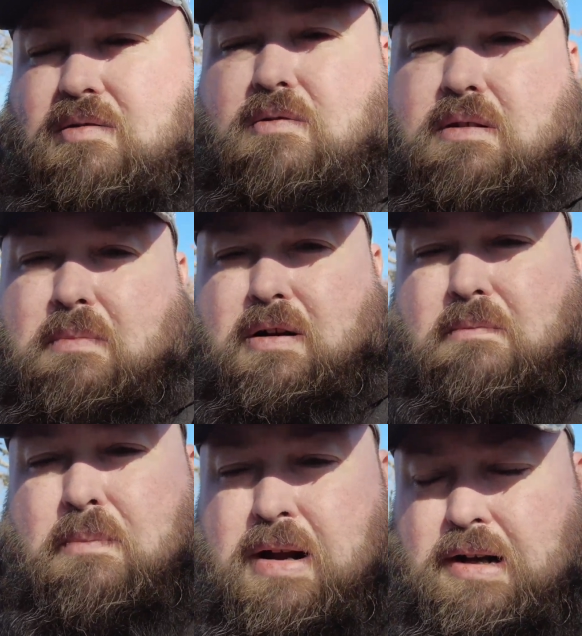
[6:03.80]
North
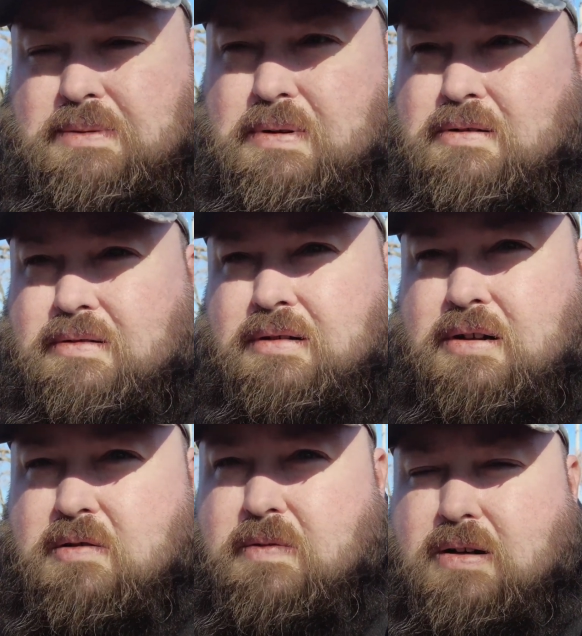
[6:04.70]
American Bee Expo in
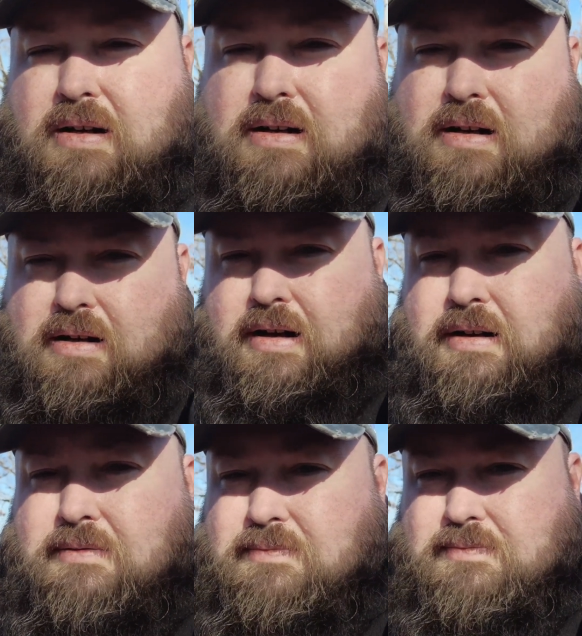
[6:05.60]
Louisville, Kentucky.